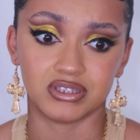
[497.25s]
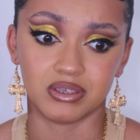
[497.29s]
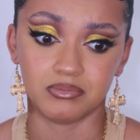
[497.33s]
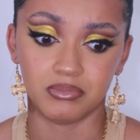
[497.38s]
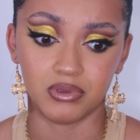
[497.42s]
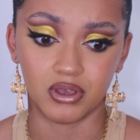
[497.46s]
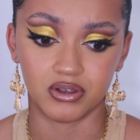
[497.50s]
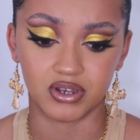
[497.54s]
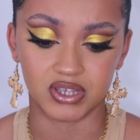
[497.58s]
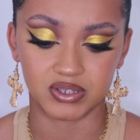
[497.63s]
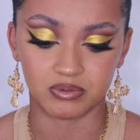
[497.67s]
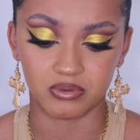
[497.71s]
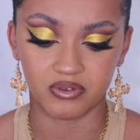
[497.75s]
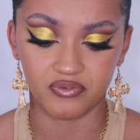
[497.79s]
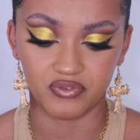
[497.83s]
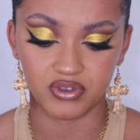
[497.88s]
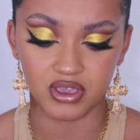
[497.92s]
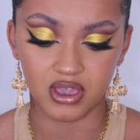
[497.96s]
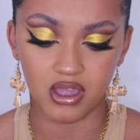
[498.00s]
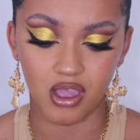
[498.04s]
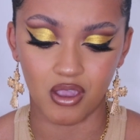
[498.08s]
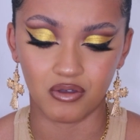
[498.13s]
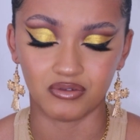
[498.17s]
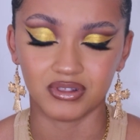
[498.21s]
to be honest with
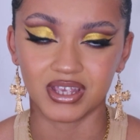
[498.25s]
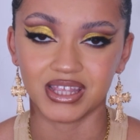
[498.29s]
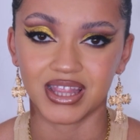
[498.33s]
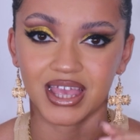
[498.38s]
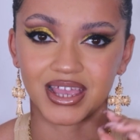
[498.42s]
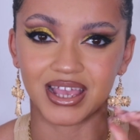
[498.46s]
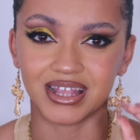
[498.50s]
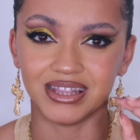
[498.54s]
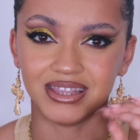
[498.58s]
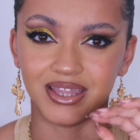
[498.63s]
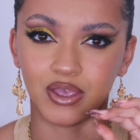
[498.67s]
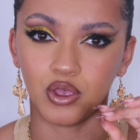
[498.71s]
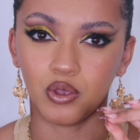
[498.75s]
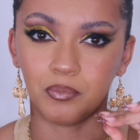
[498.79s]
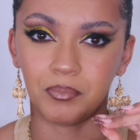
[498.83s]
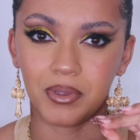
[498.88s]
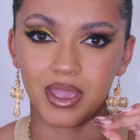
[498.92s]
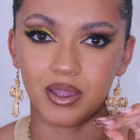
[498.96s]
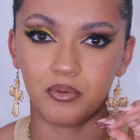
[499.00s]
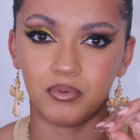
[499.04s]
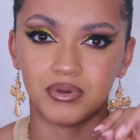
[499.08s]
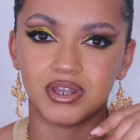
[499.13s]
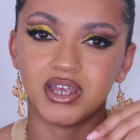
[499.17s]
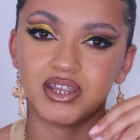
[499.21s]
you, only like a little
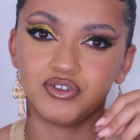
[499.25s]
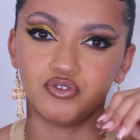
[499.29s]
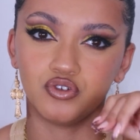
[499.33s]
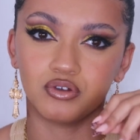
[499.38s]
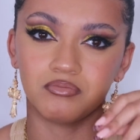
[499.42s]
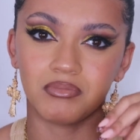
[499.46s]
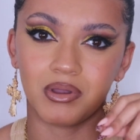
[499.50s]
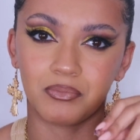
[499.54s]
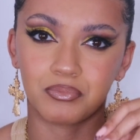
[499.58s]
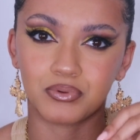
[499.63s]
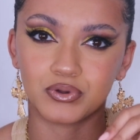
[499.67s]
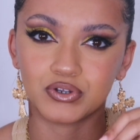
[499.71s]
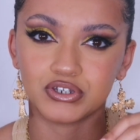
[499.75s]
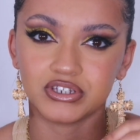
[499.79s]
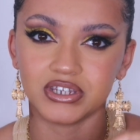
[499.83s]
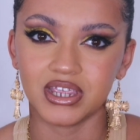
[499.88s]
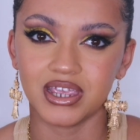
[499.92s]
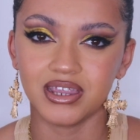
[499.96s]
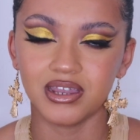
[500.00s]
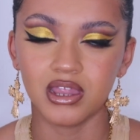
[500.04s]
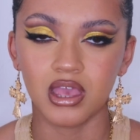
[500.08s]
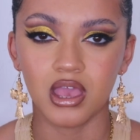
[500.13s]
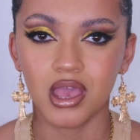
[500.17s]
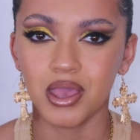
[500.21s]
bit when I dug my brush
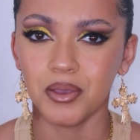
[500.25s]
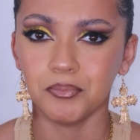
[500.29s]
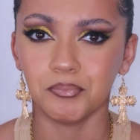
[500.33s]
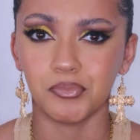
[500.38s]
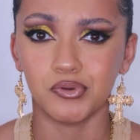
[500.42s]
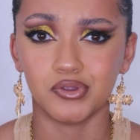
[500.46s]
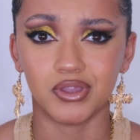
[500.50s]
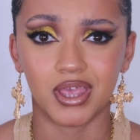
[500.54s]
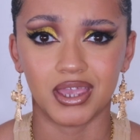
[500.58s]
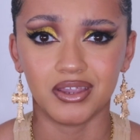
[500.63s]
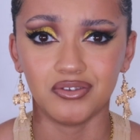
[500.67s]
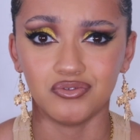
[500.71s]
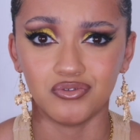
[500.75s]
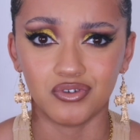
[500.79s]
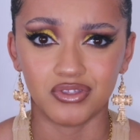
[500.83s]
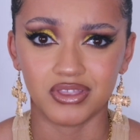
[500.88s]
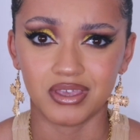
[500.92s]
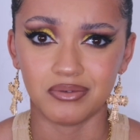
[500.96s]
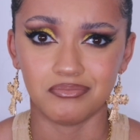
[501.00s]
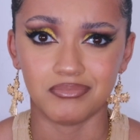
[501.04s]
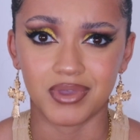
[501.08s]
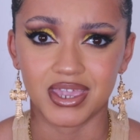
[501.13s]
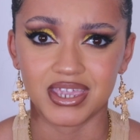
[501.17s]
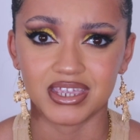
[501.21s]
in, but like
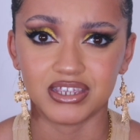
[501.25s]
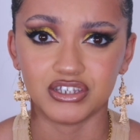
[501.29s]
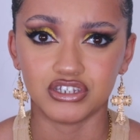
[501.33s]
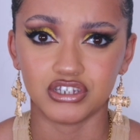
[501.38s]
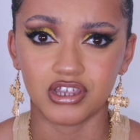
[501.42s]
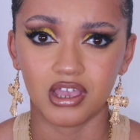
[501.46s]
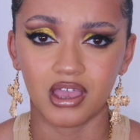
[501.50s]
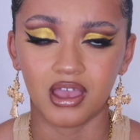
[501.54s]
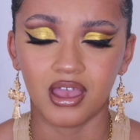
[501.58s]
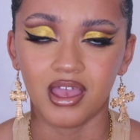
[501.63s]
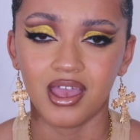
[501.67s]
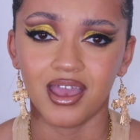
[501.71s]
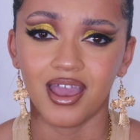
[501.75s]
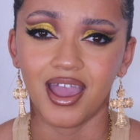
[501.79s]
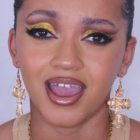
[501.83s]
nothing major.